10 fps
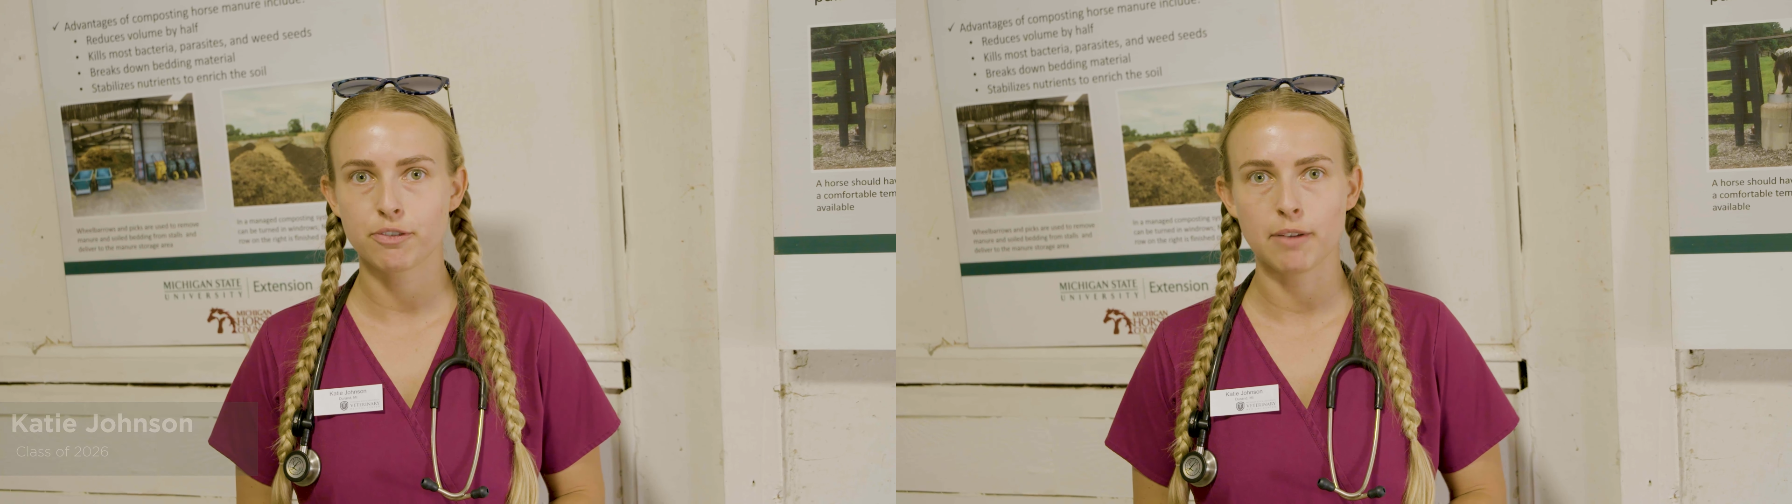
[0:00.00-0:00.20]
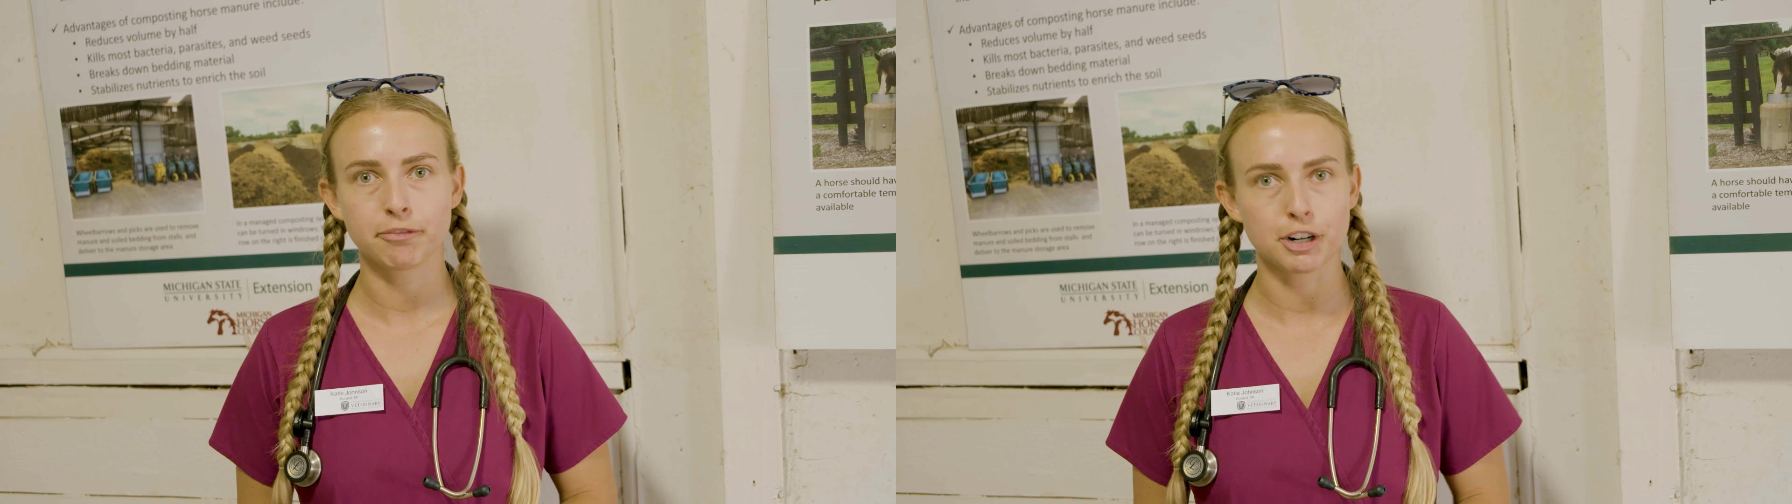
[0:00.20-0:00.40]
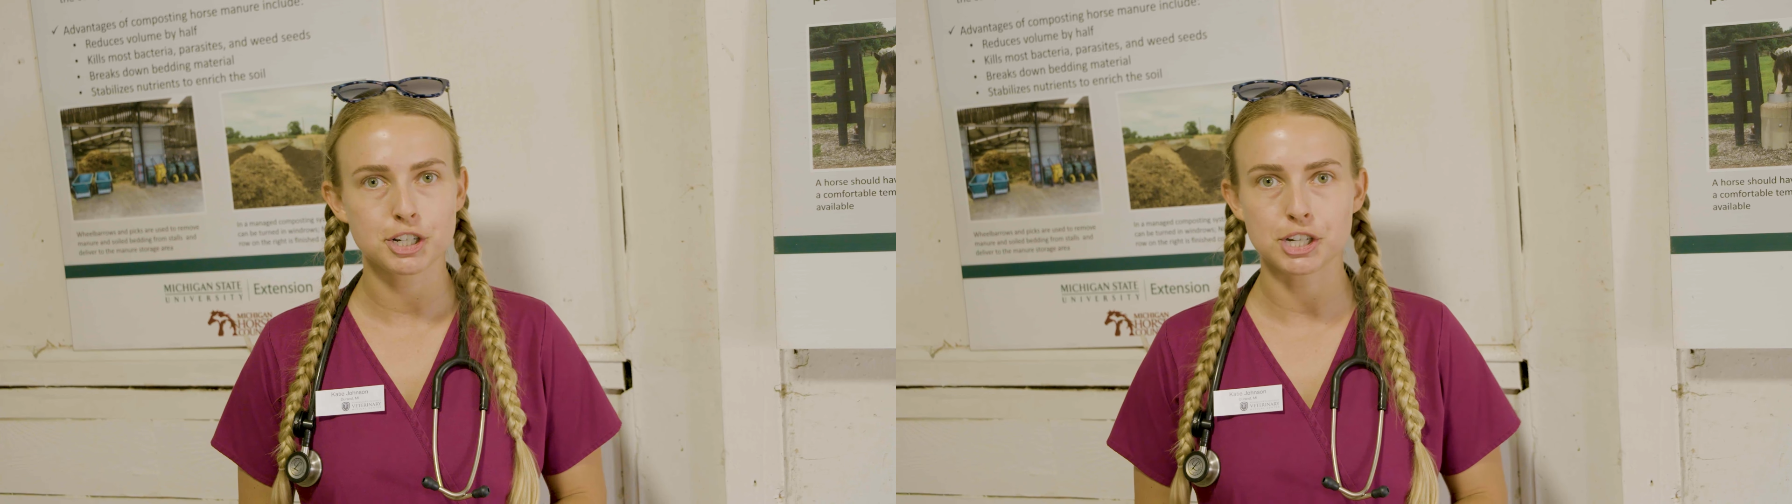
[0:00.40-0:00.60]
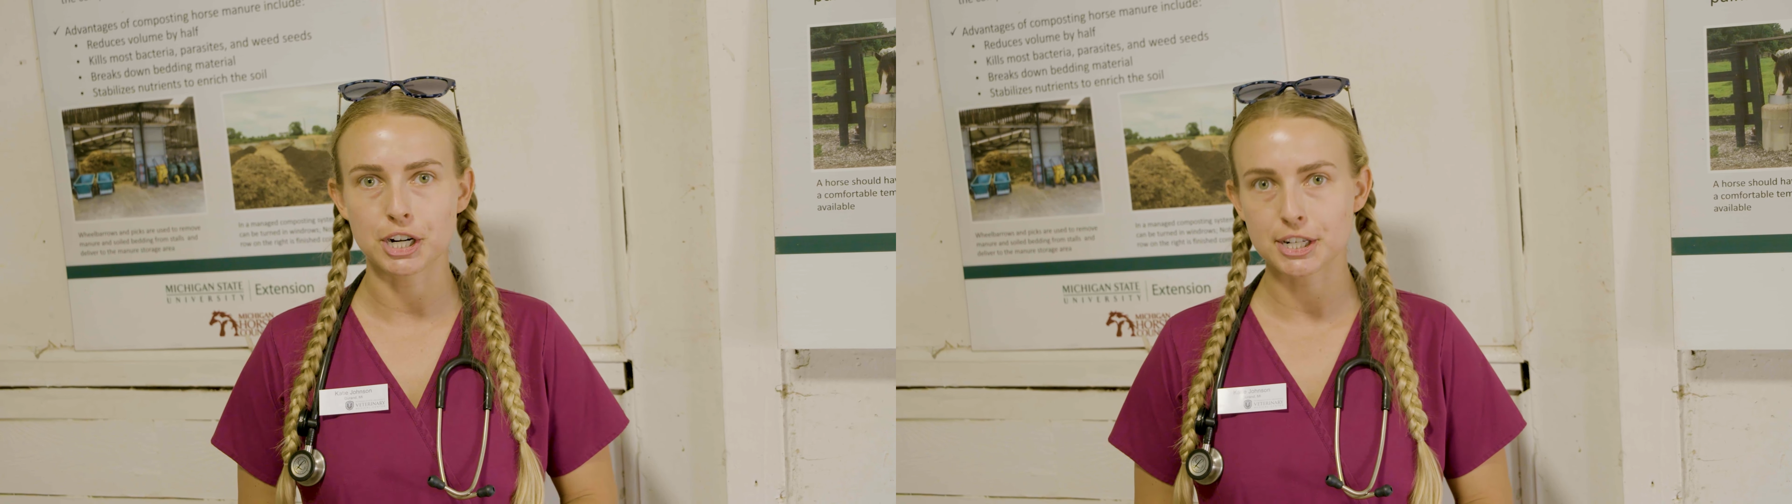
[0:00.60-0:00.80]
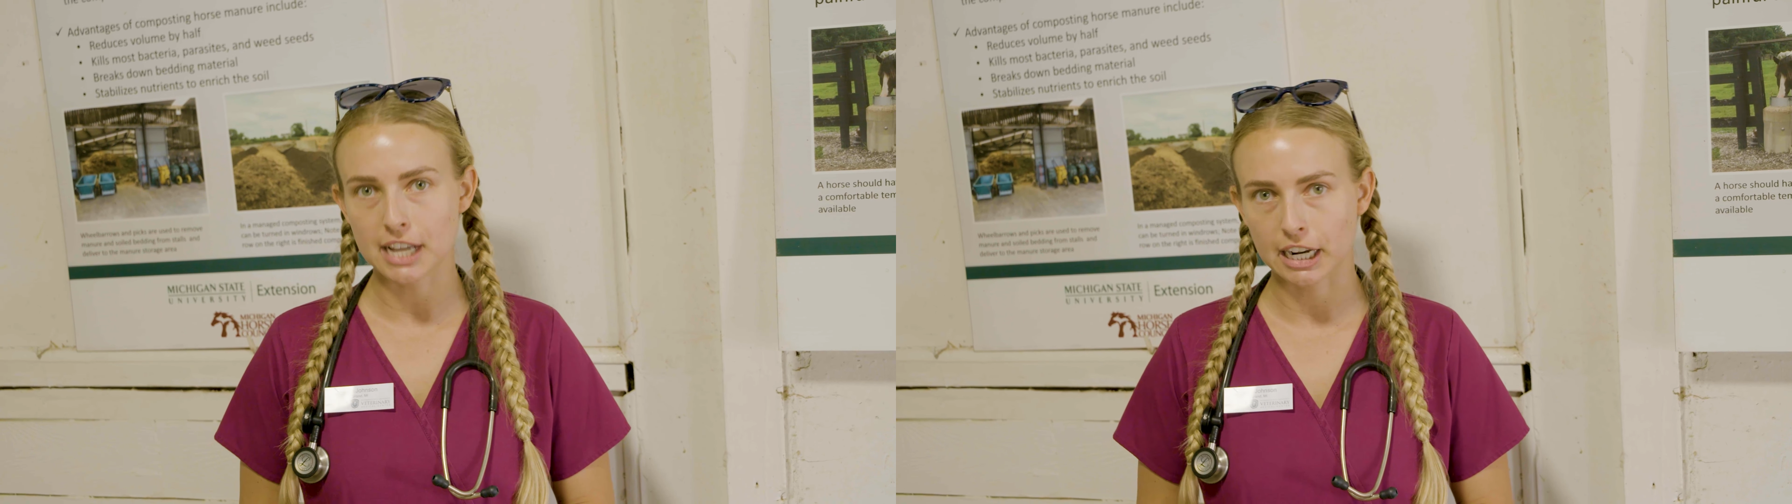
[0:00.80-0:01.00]
from first
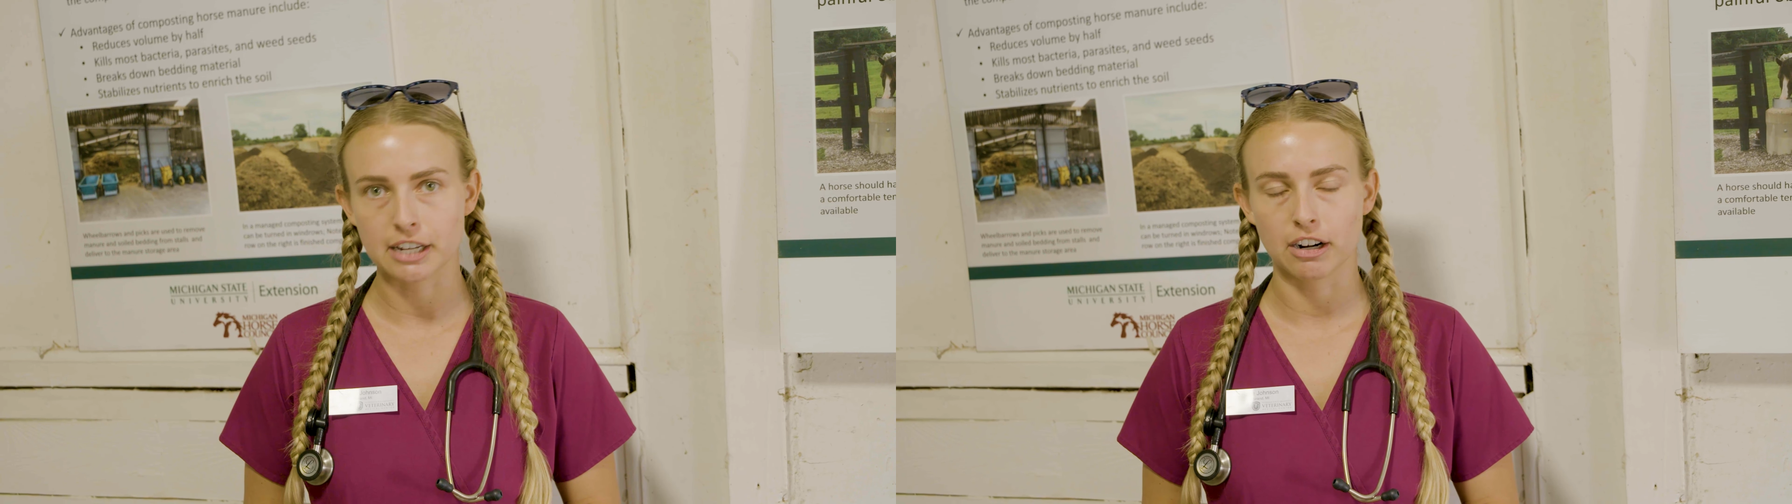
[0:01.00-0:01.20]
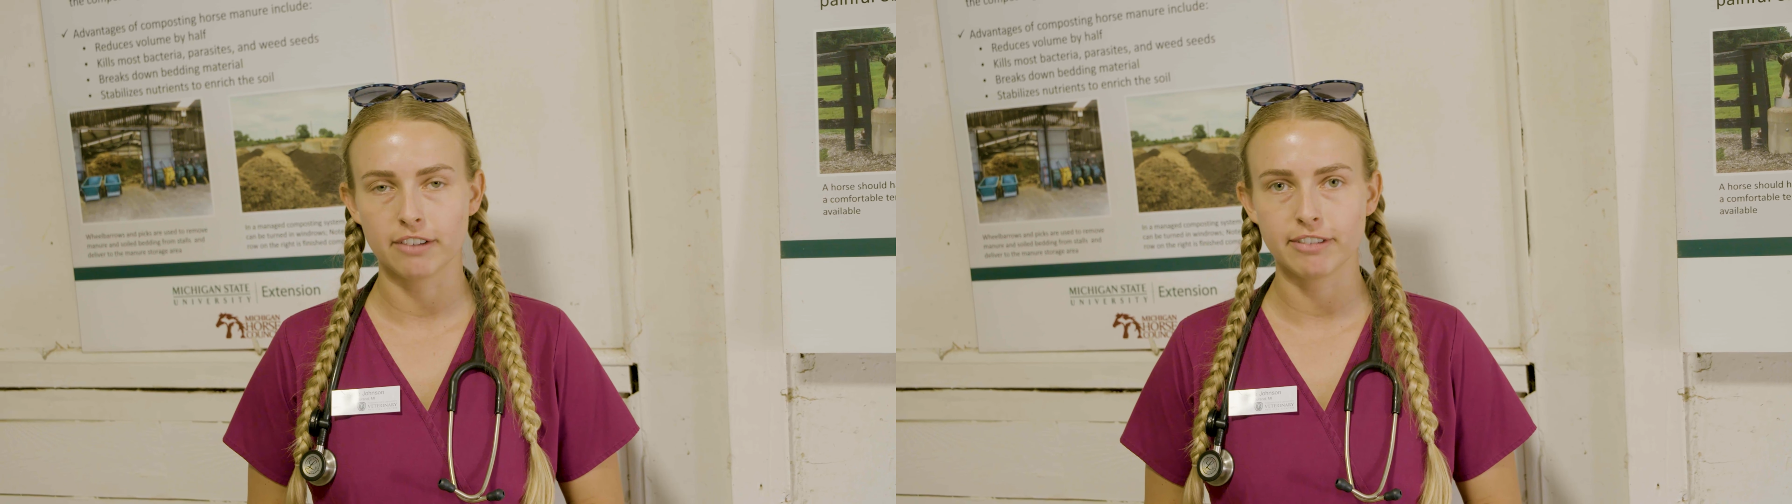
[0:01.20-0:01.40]
year, second year